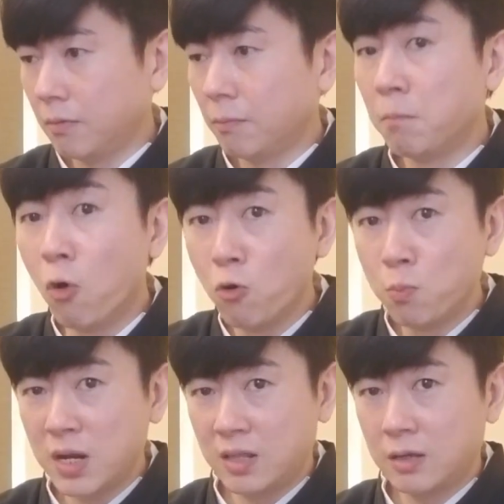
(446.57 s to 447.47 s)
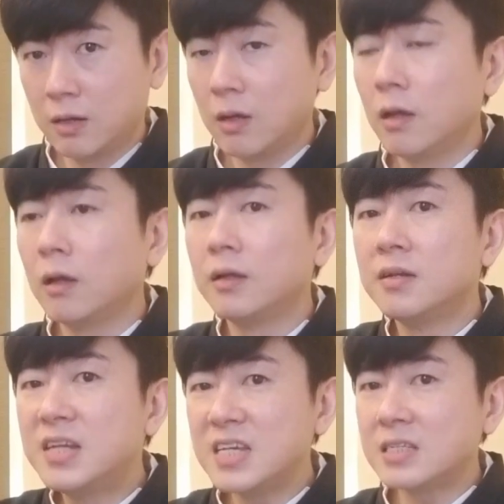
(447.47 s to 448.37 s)
moment,
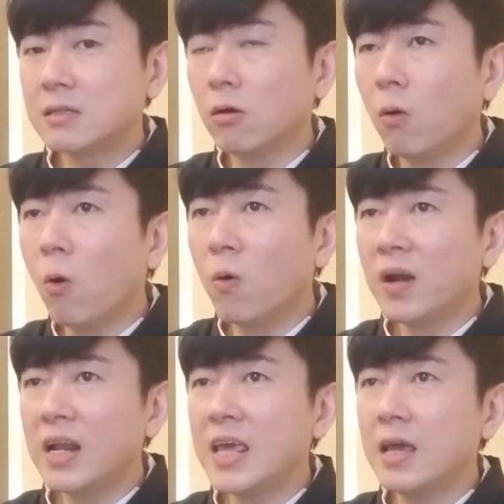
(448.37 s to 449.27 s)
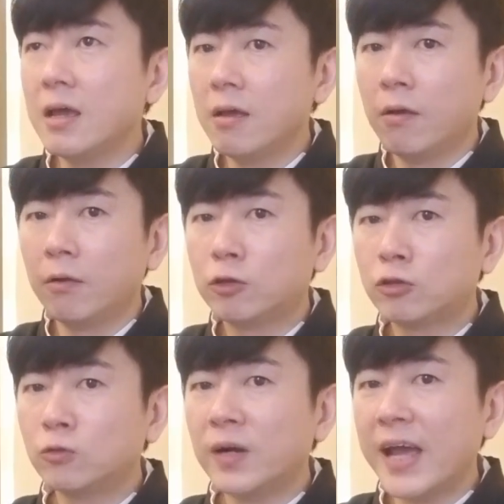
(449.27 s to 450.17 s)
this only
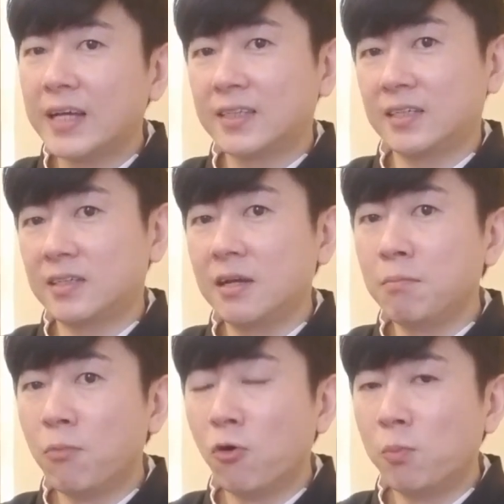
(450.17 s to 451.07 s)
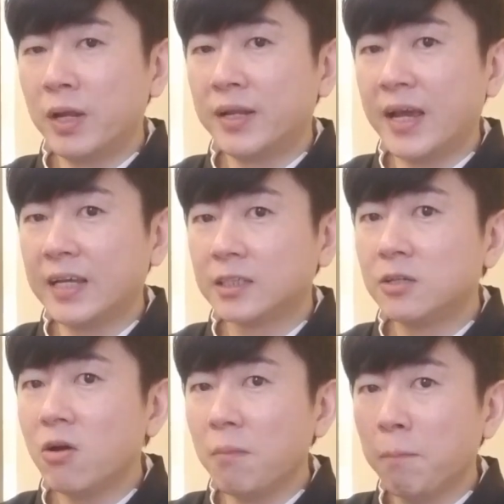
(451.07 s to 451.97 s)
true existing moment that is
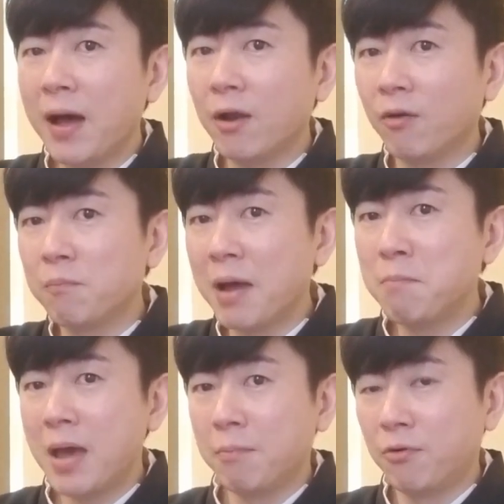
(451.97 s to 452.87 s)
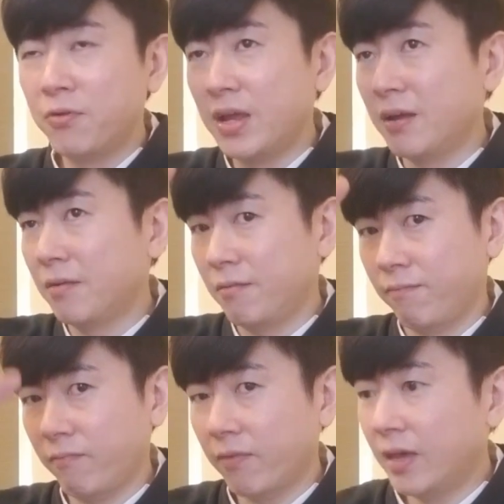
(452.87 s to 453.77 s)
not part of my memory,
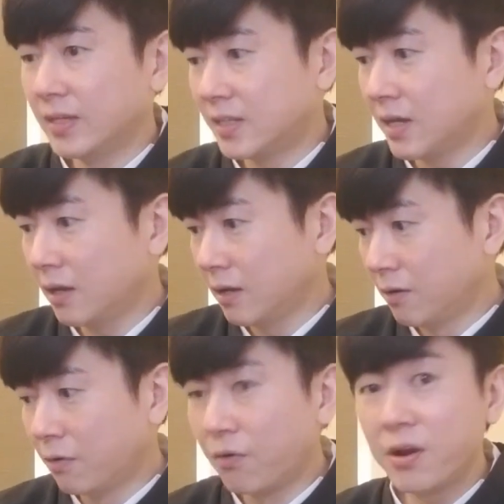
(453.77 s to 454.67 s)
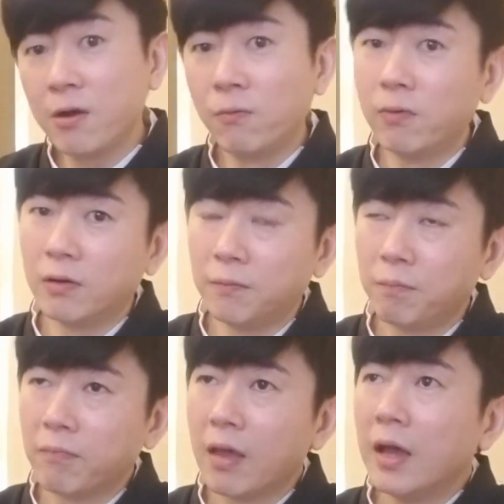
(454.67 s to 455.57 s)
is the real world.
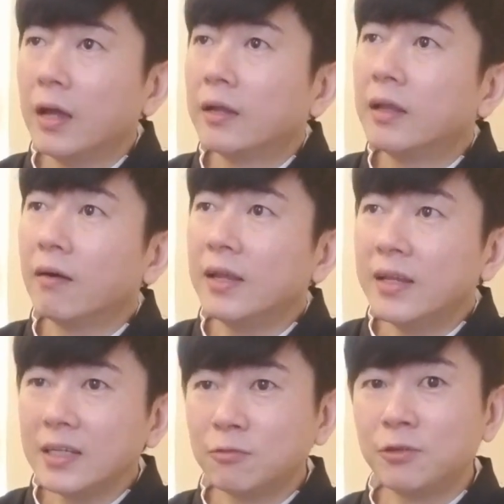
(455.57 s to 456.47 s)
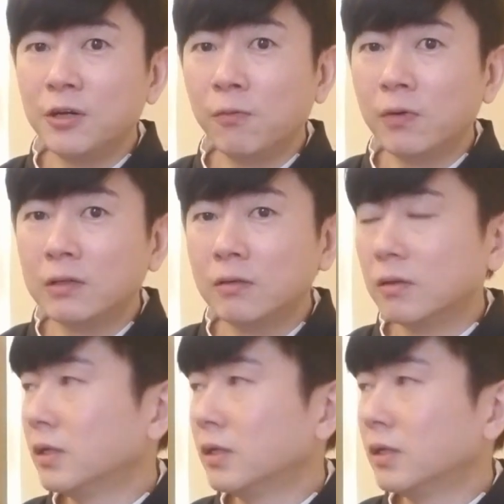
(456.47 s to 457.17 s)
Now, in this real world,